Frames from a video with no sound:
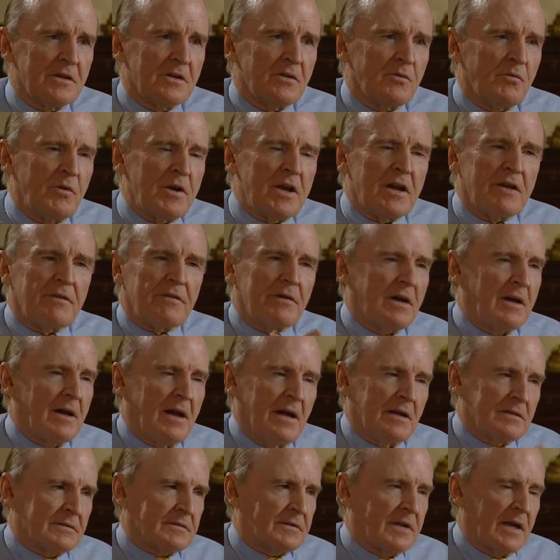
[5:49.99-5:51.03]
We have,
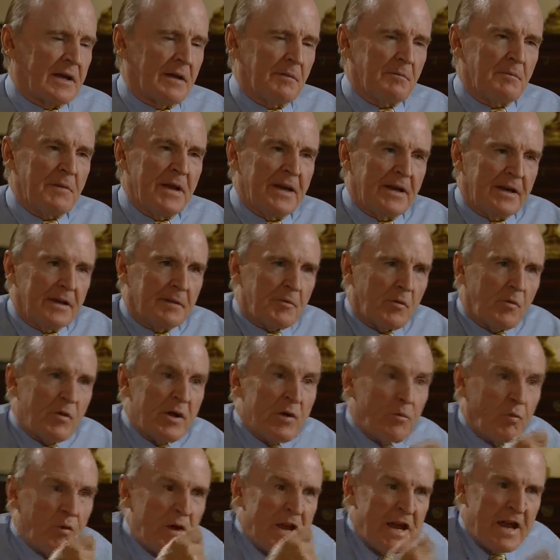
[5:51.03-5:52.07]
I'll take a minute here, but
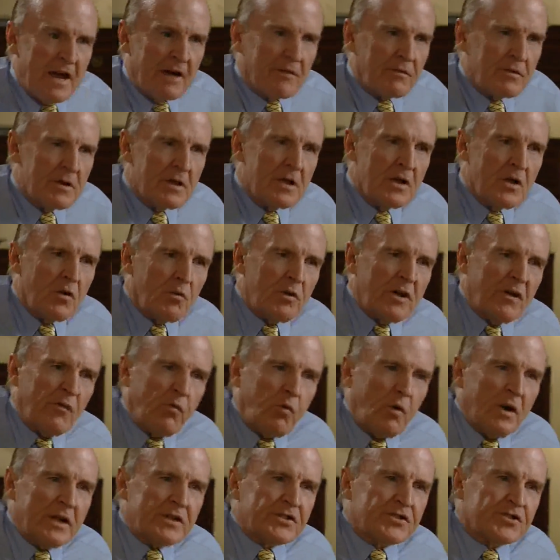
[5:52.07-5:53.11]
we have
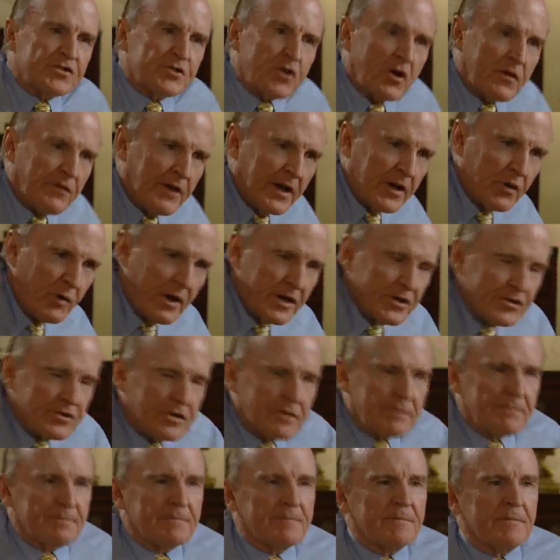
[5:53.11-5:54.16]
one survey question